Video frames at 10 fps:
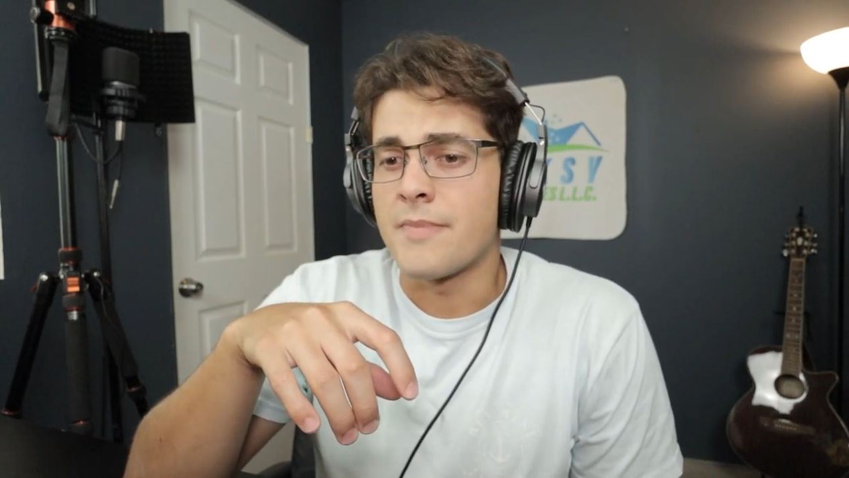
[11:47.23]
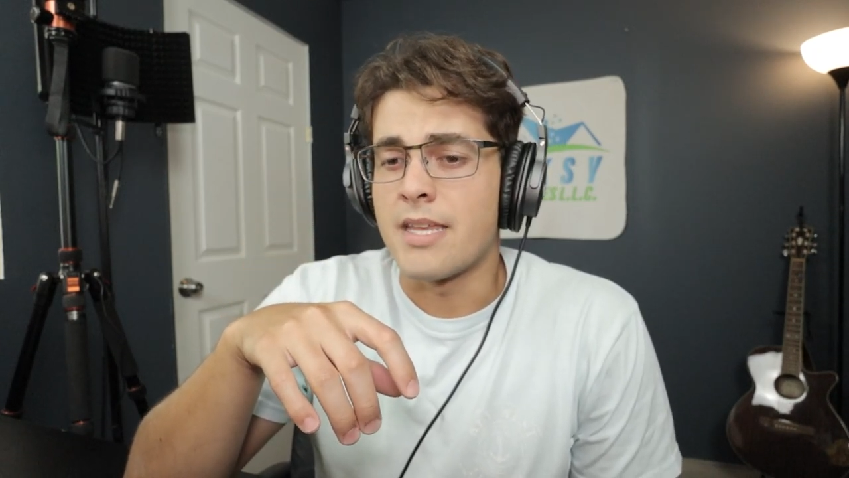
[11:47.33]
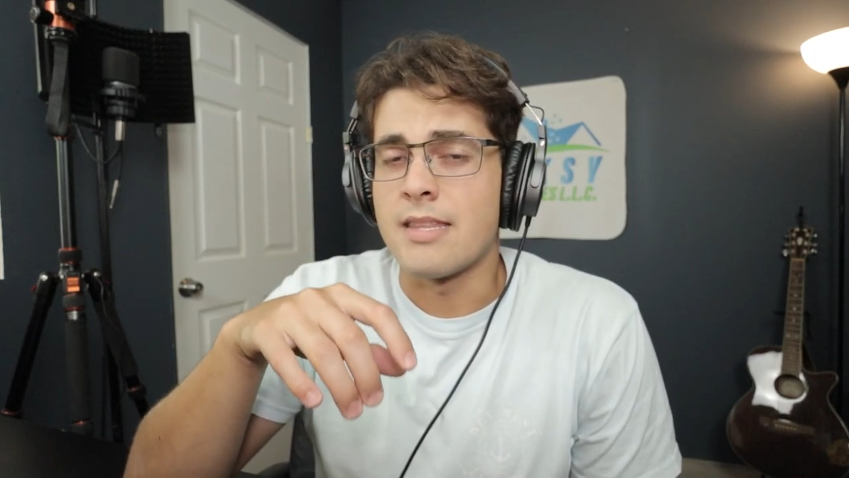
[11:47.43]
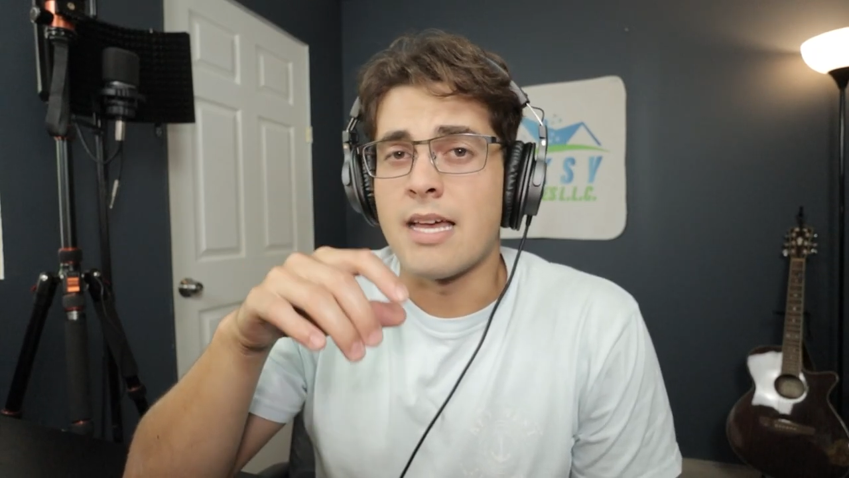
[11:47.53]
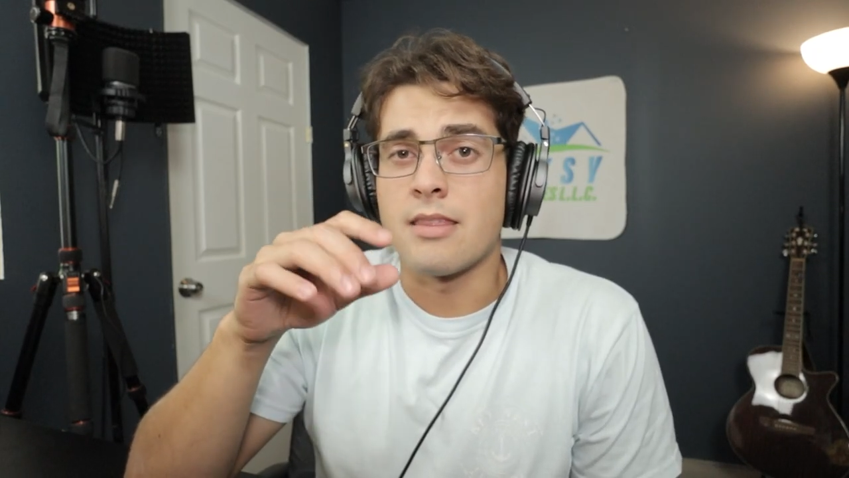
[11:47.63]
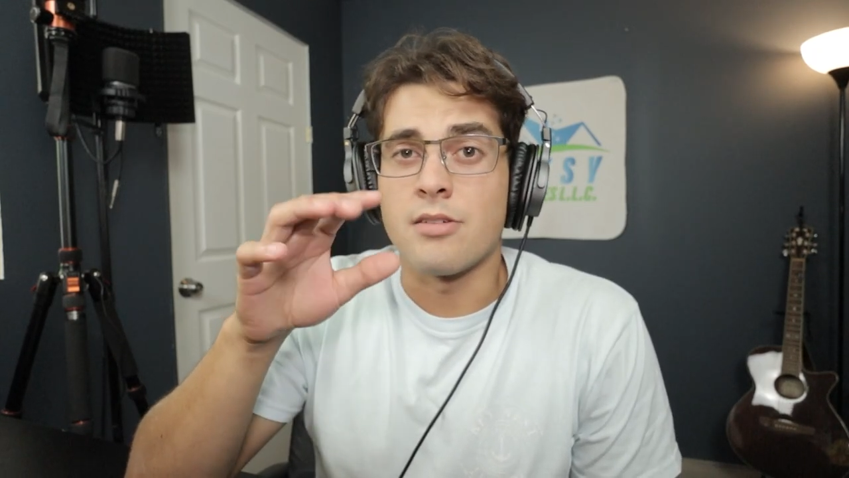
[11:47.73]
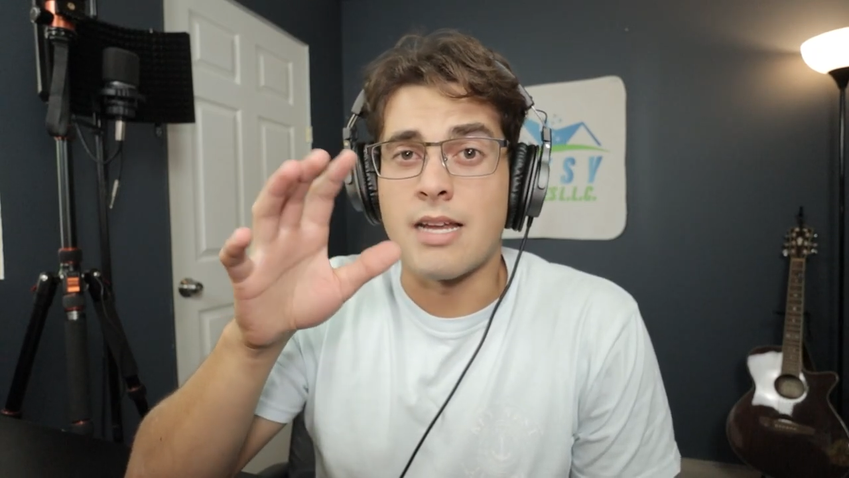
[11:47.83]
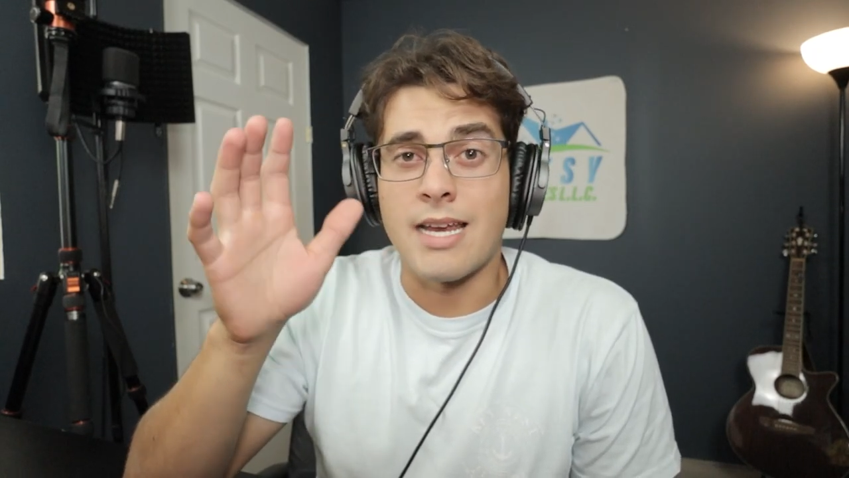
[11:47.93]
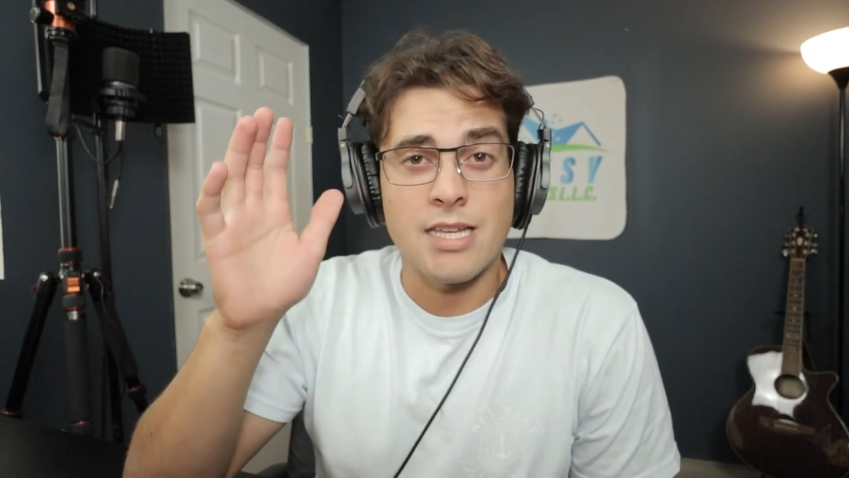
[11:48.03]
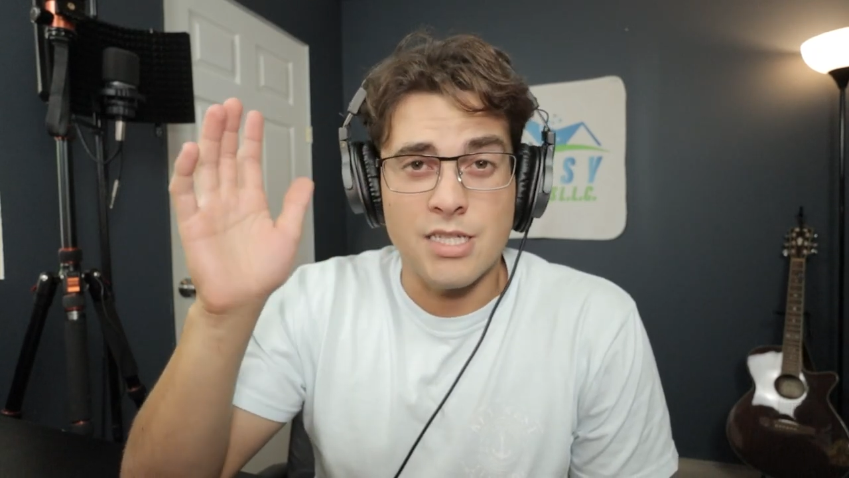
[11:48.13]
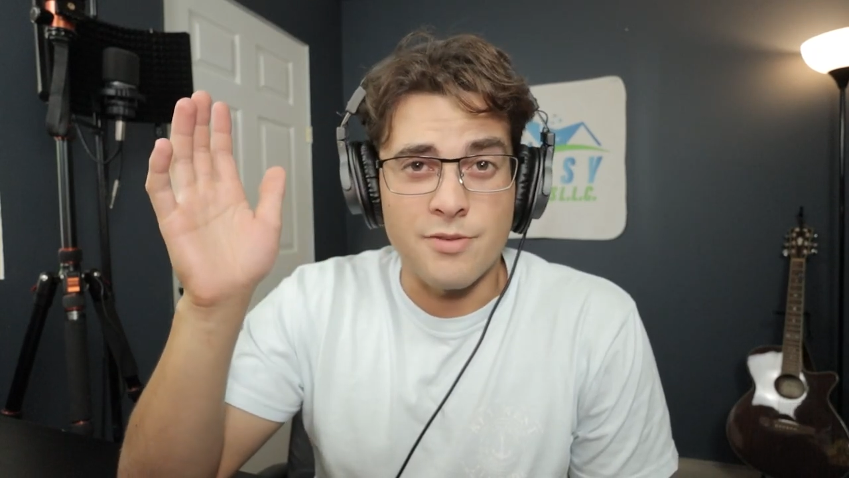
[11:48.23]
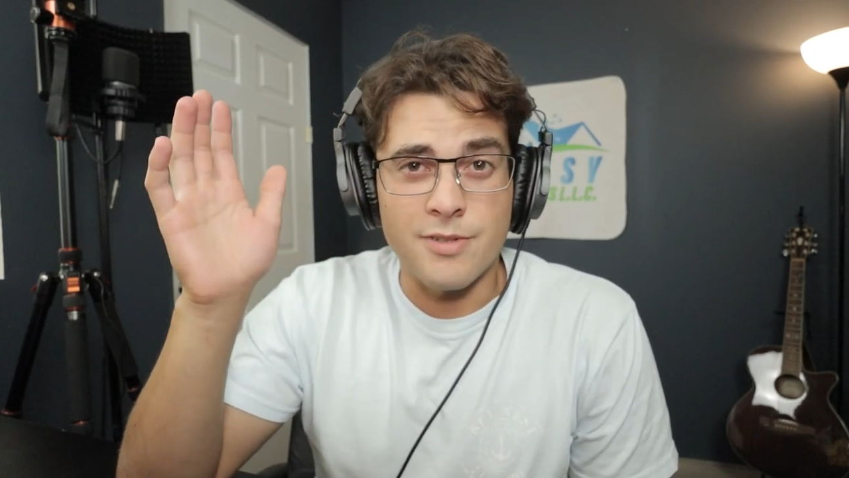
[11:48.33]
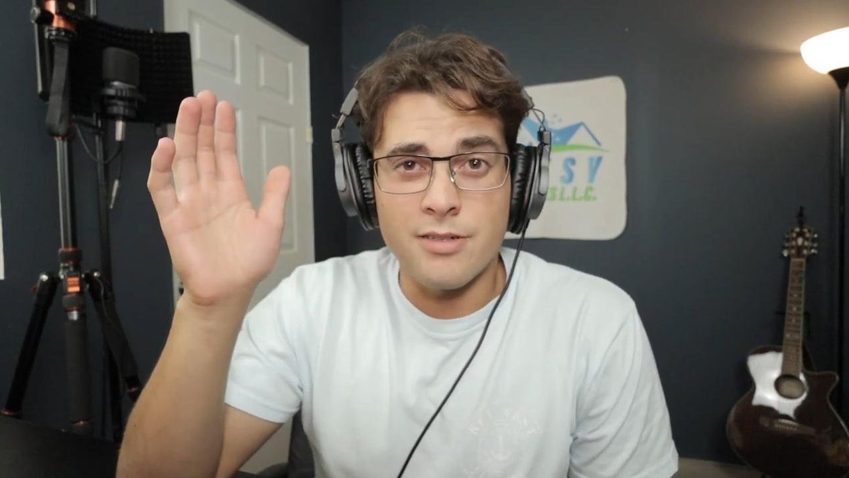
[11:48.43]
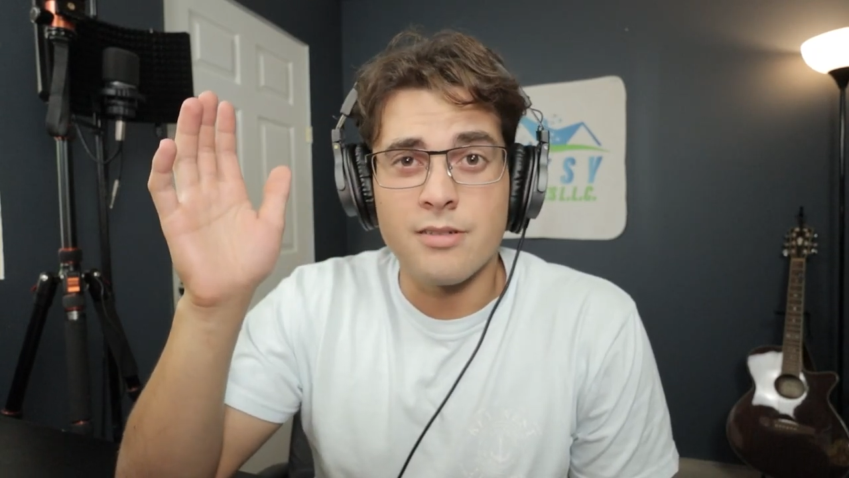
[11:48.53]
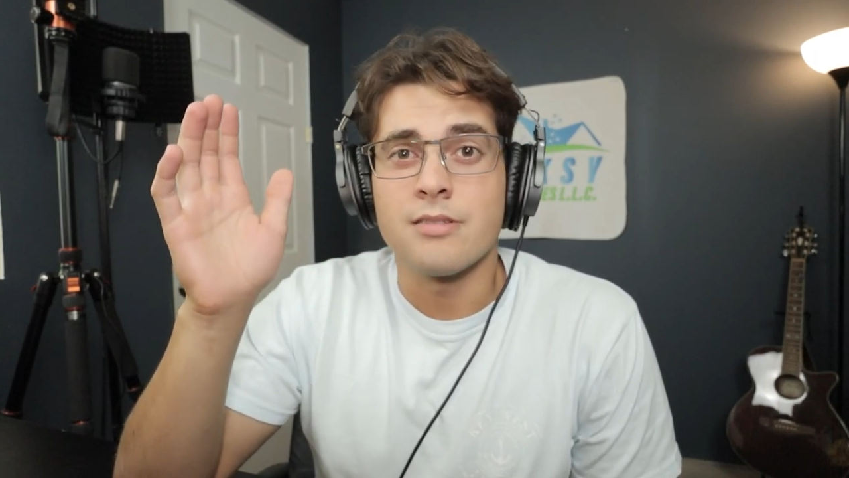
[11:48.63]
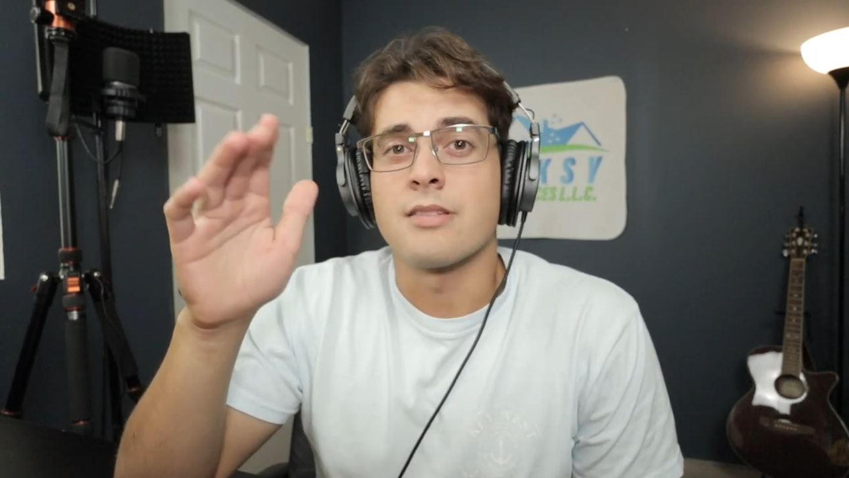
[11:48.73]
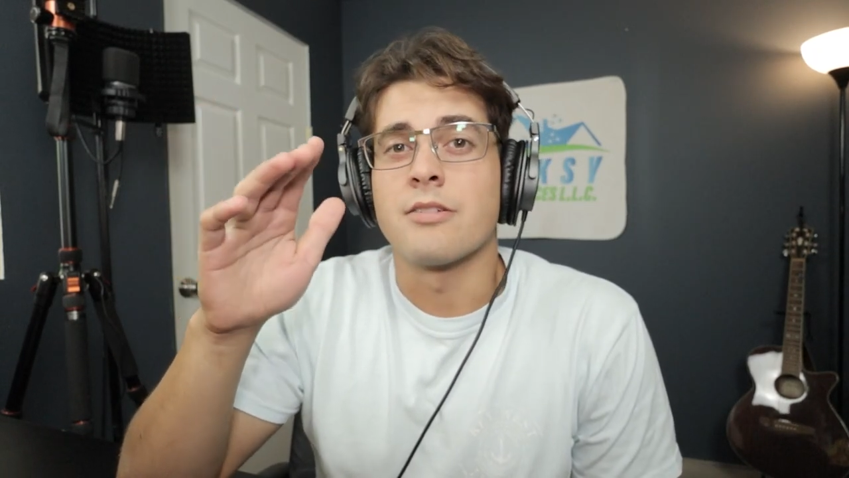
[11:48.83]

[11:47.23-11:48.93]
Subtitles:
And that they're not actually real,